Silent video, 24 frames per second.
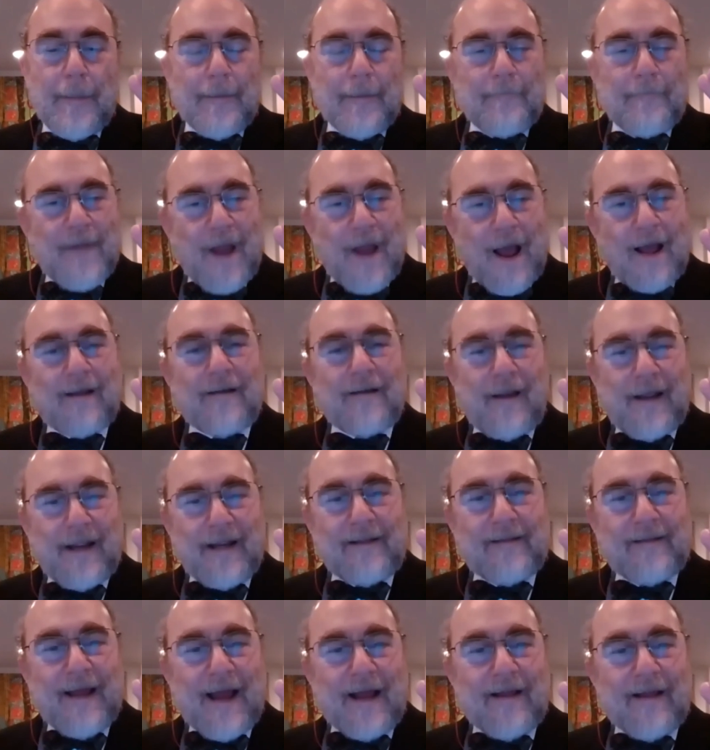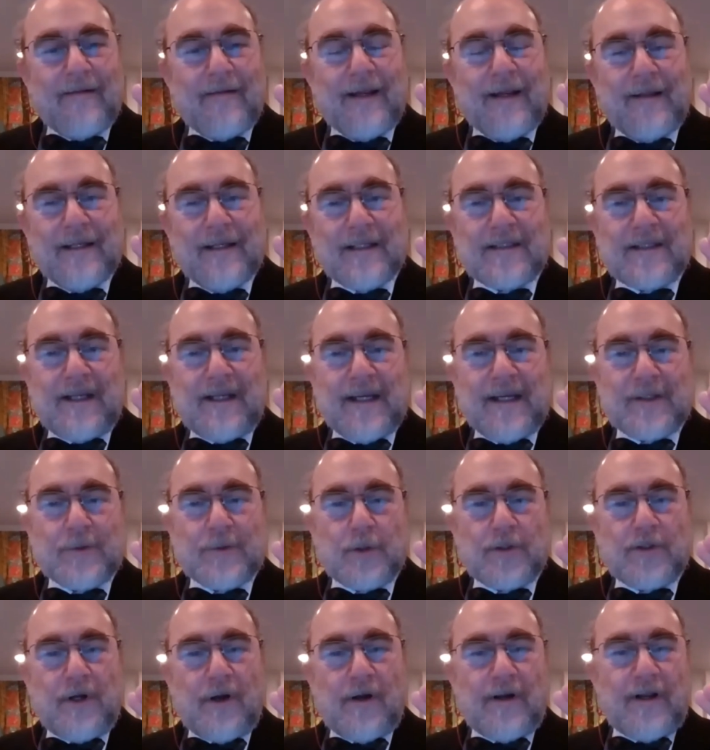Not like that. In this case, we're
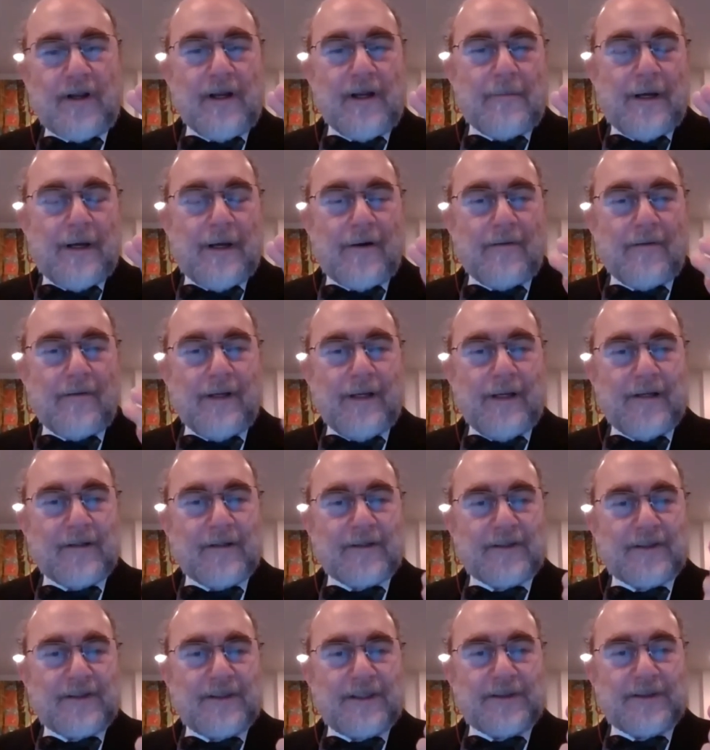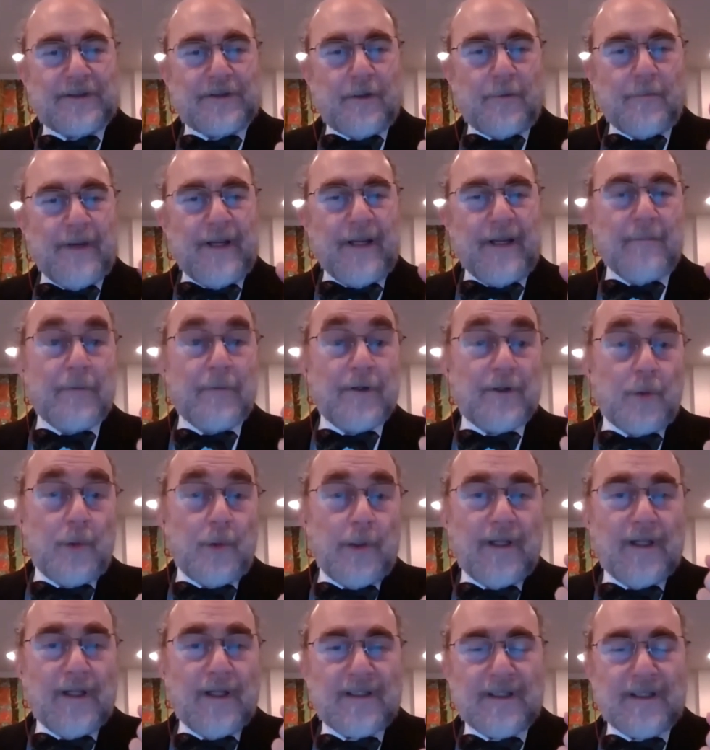talking about interstitial, meaning
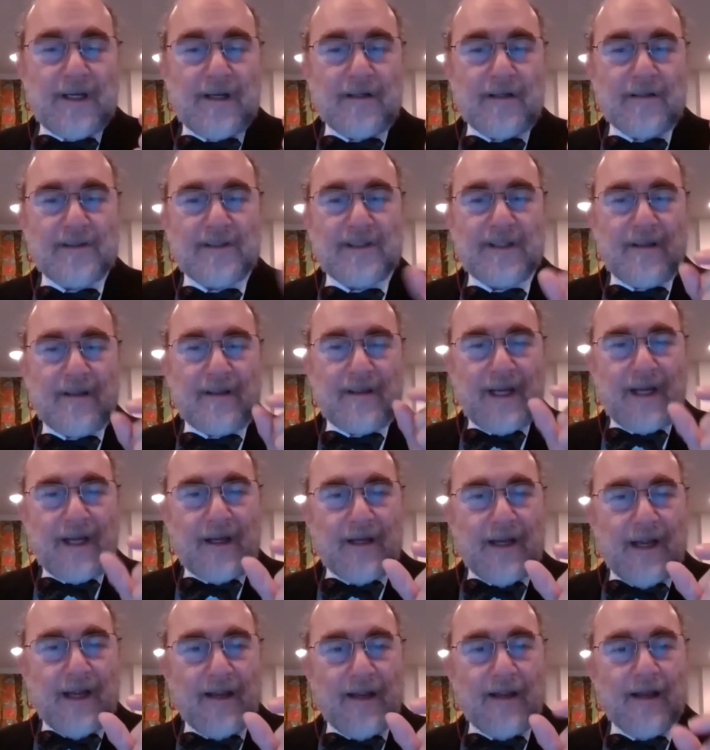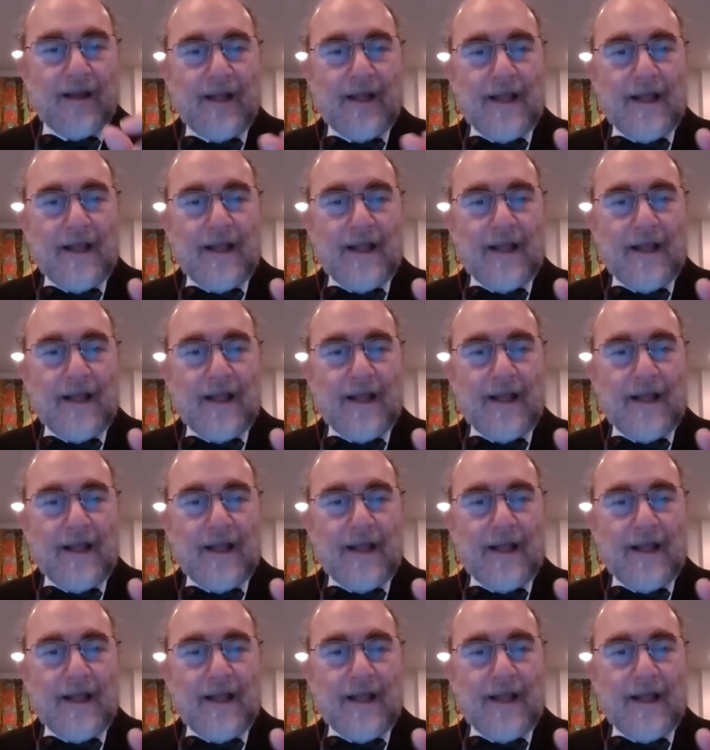between the cells, thickening.